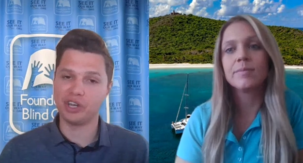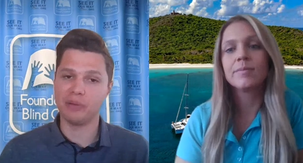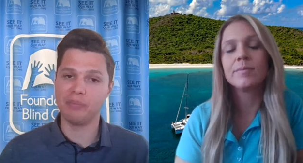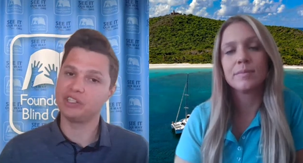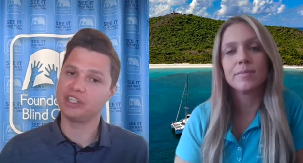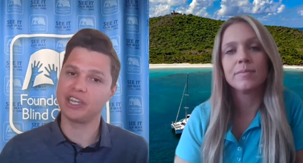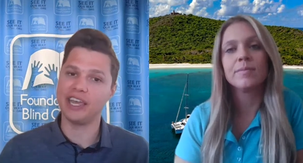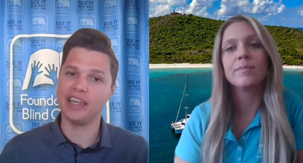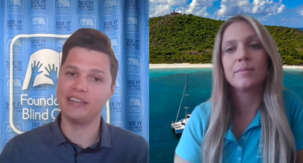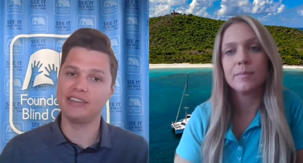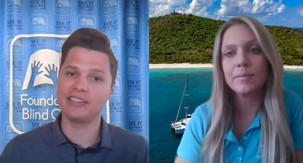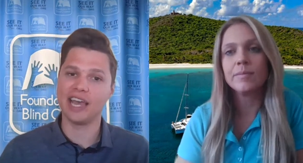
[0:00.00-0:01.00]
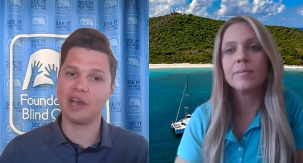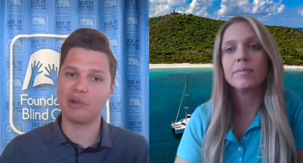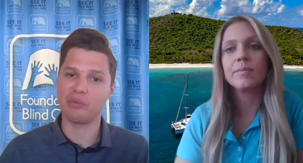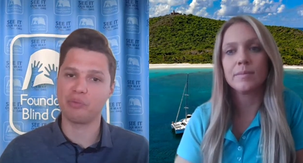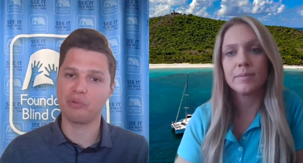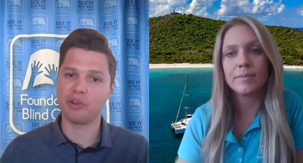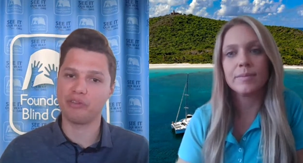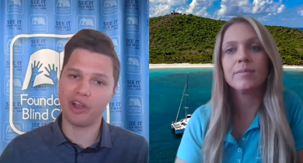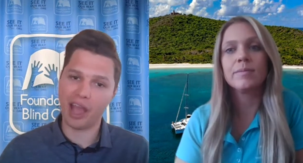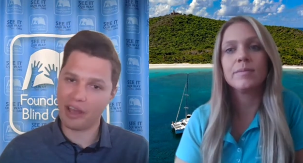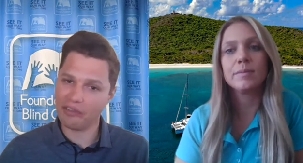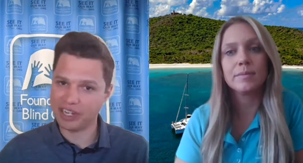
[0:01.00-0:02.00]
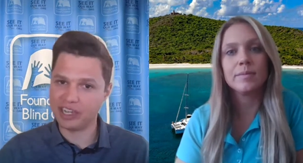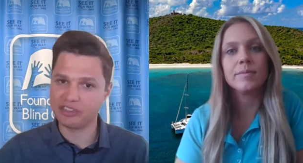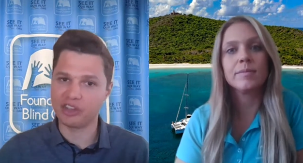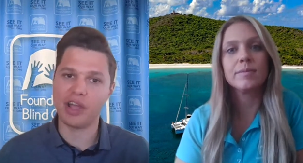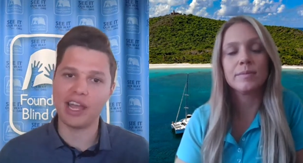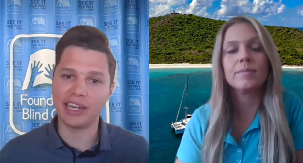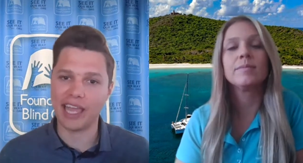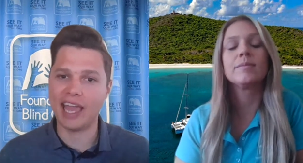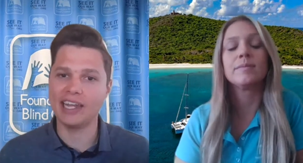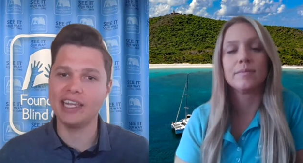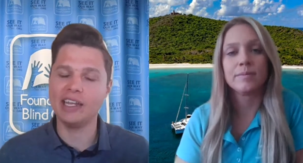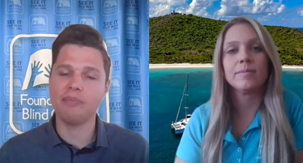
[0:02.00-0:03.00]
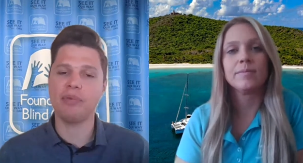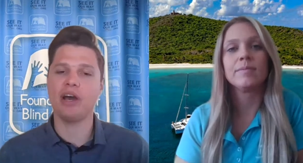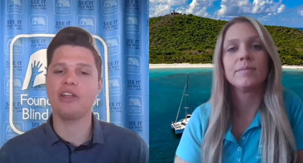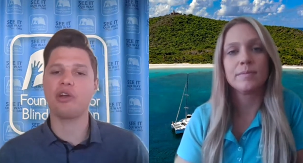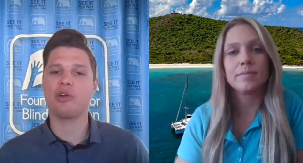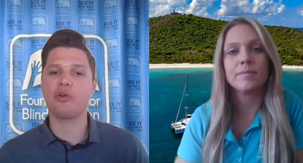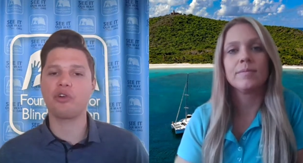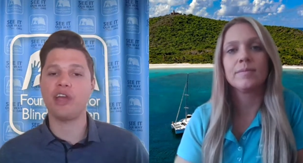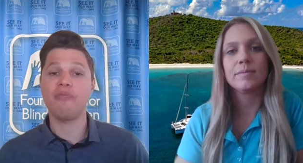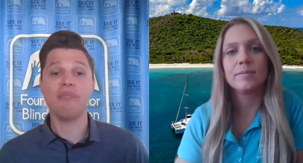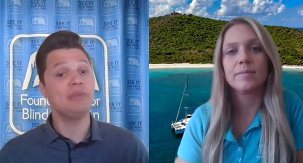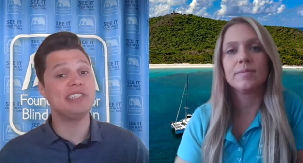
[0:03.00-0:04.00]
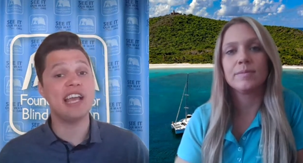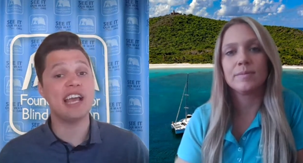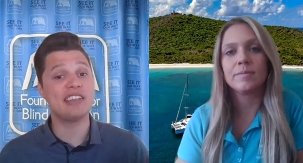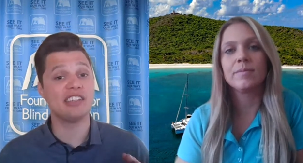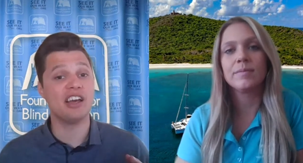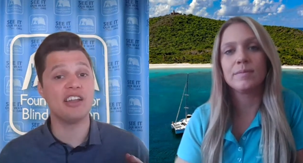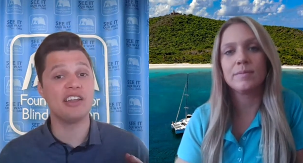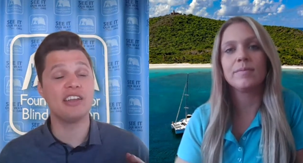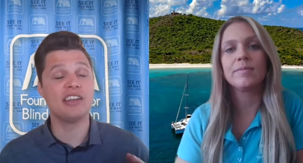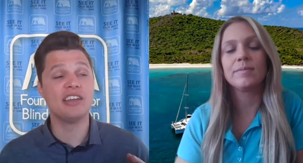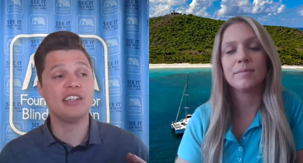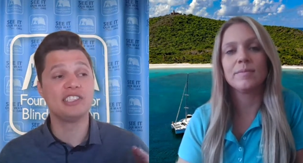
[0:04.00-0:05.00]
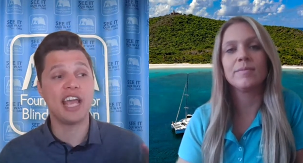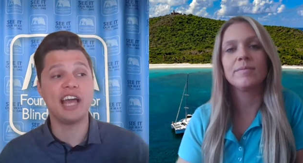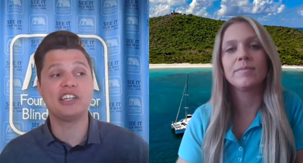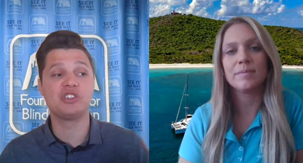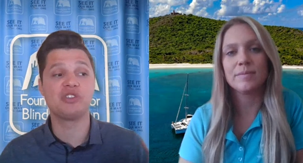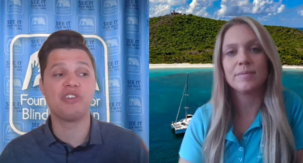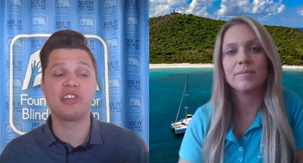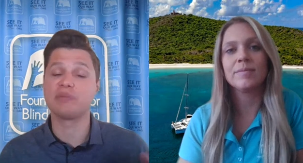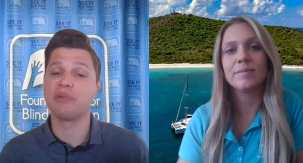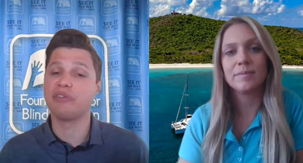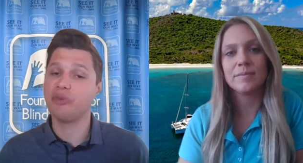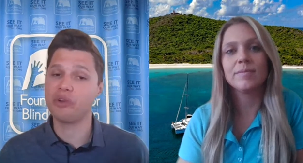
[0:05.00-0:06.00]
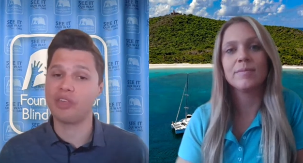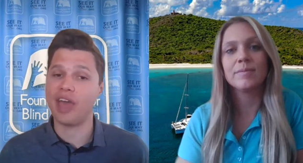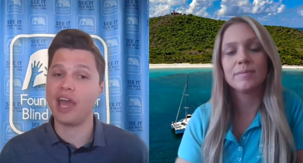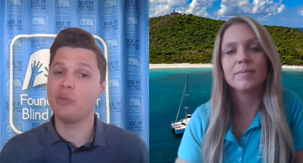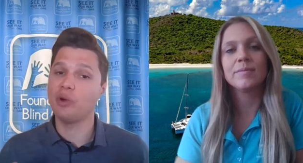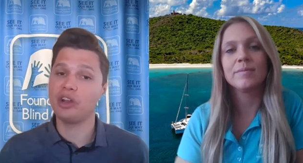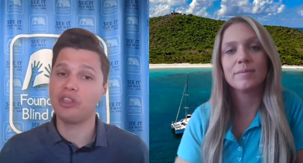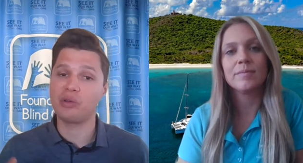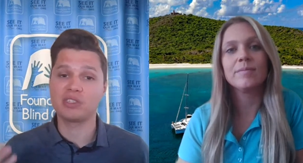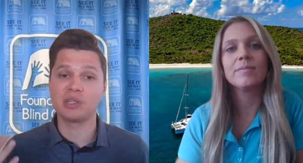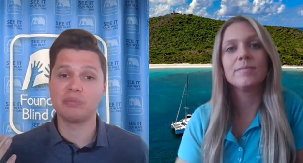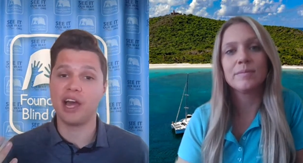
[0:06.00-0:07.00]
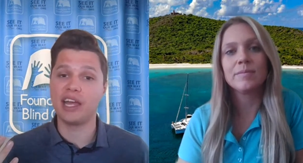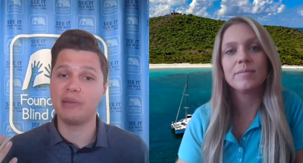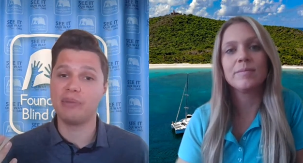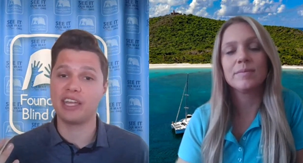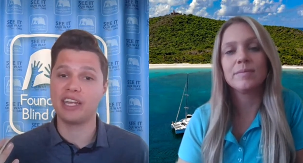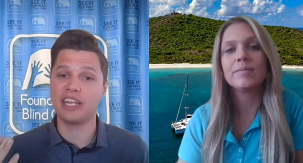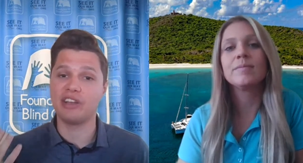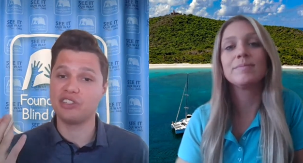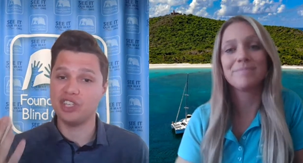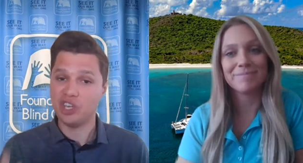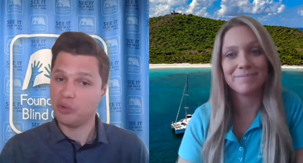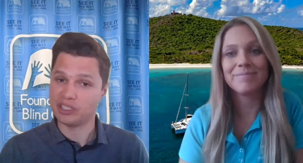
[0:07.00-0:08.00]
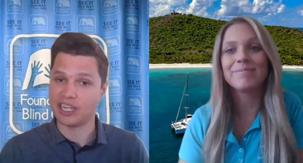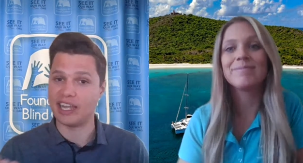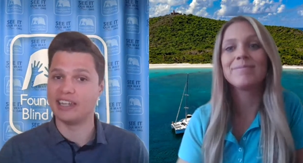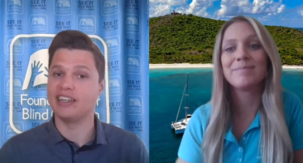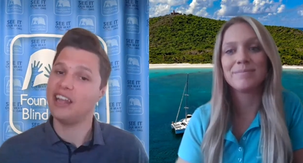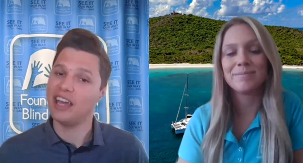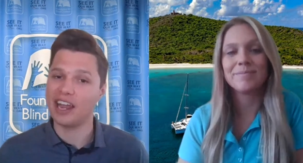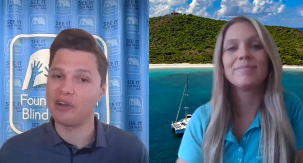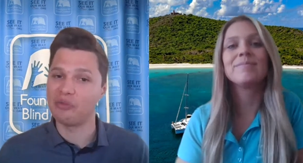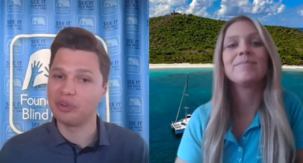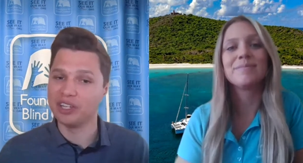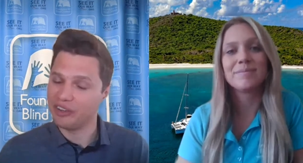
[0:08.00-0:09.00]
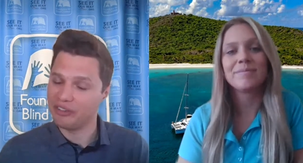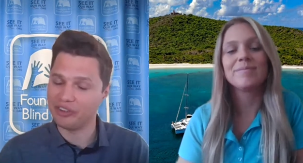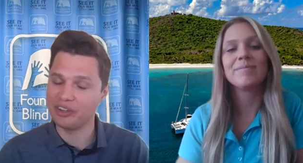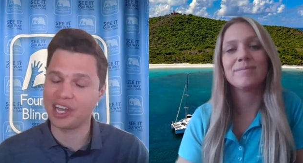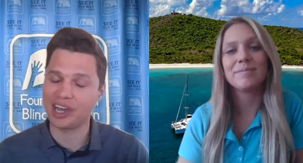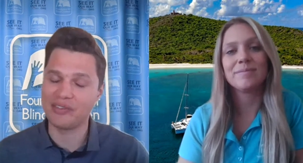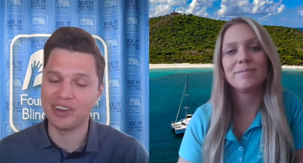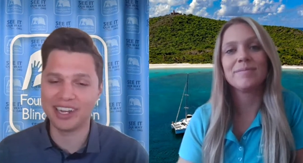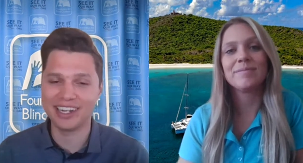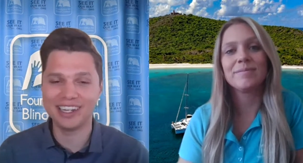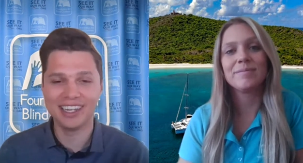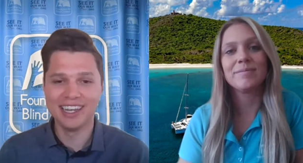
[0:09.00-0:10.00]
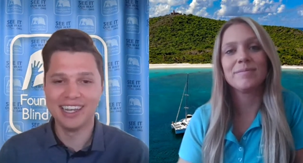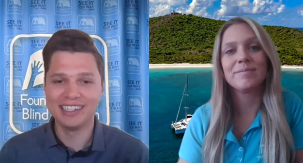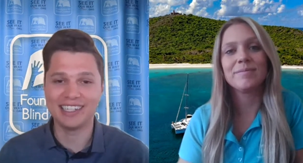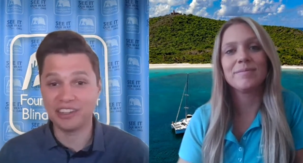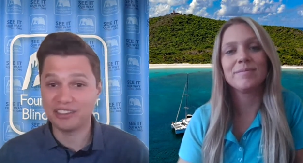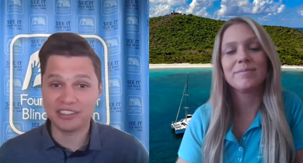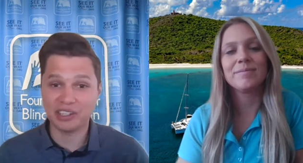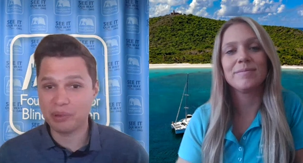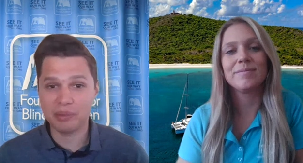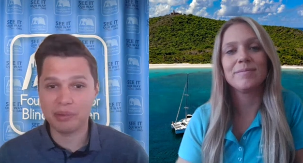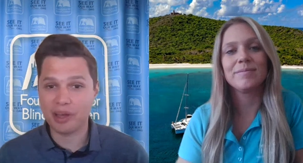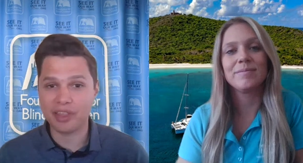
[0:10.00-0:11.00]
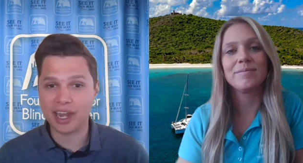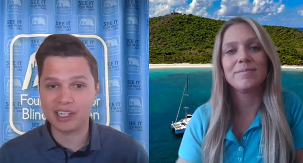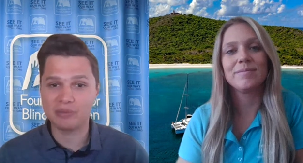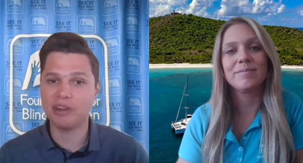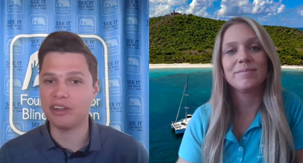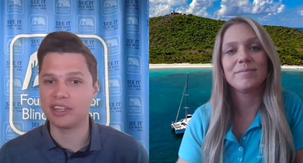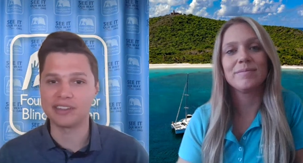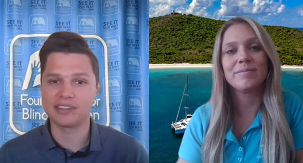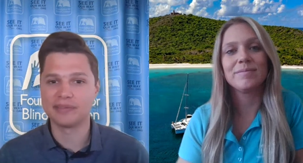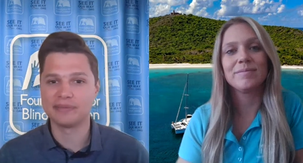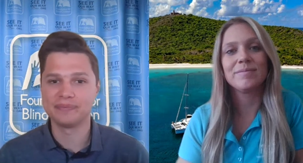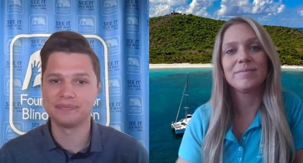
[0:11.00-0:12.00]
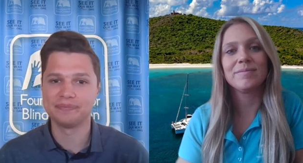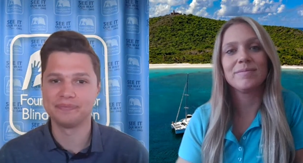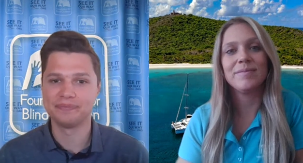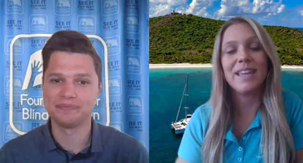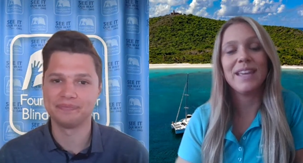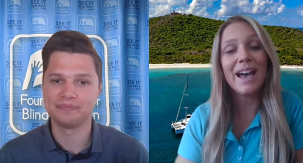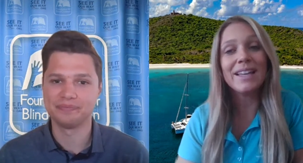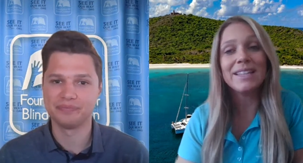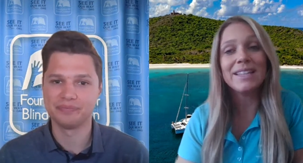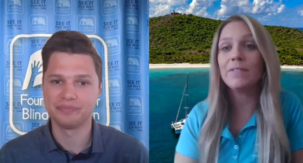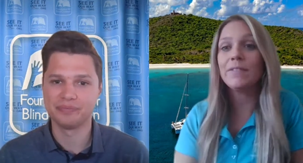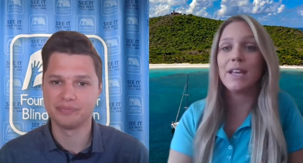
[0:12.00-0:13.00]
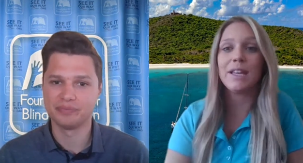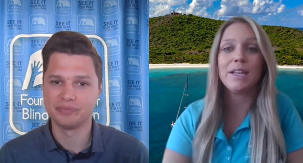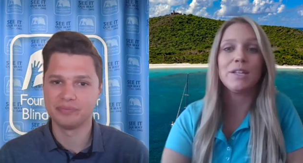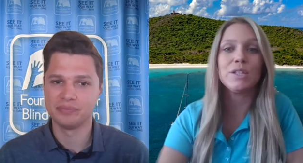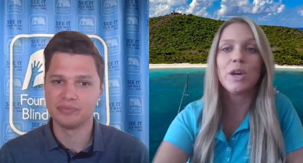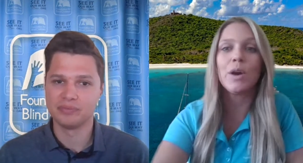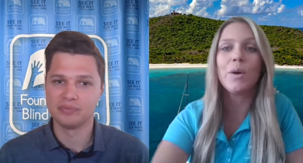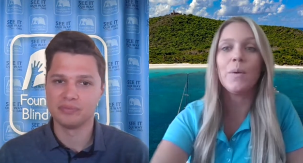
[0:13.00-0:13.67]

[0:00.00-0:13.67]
Speaker 1: we took a bunch of kids down river rafting into Grand Canyon. But there were FBC has done challenge events before that. One of those, the Blind Buccaneers, you attended, and I would love for you to come on and tell us a little bit about that experience. Yeah,
Speaker 2: definitely.